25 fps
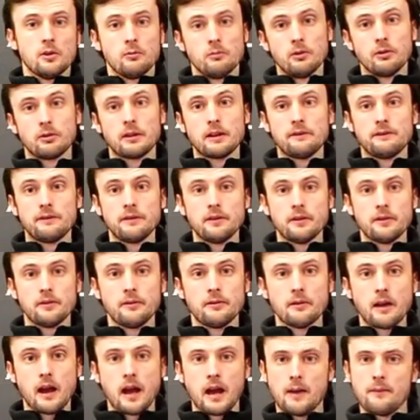will give
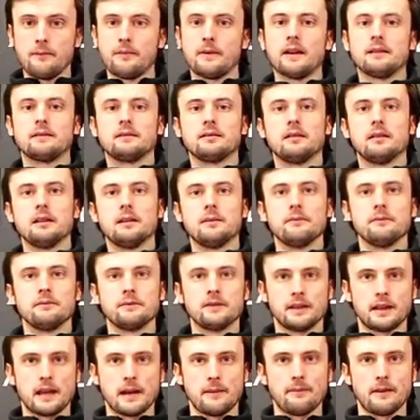you that time
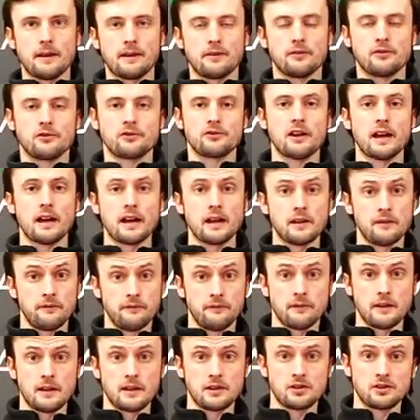to get back on track,
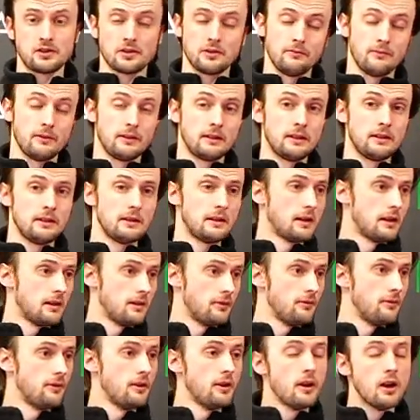fresh and ready to
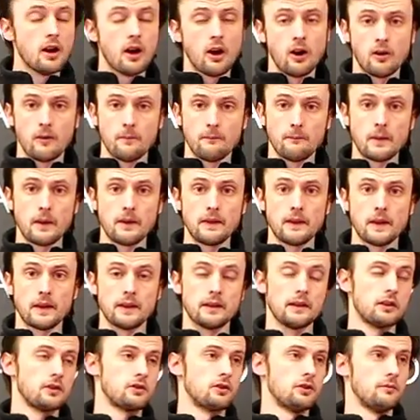go on
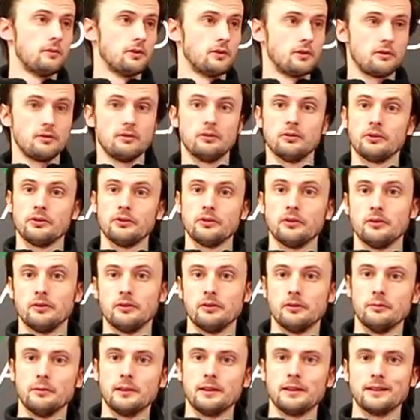Monday, assuming of course
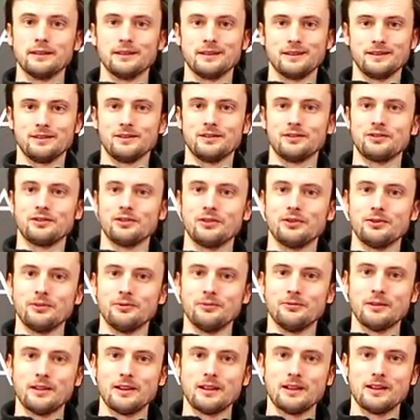the weekend isn't too
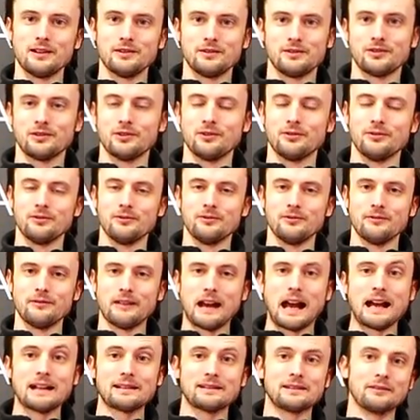
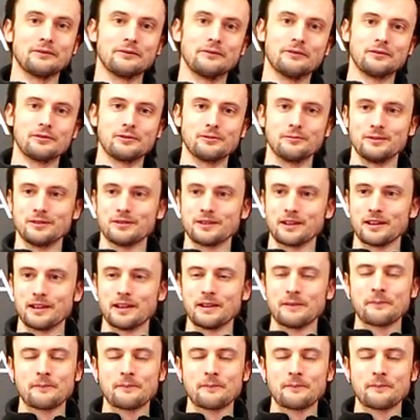active, should we say.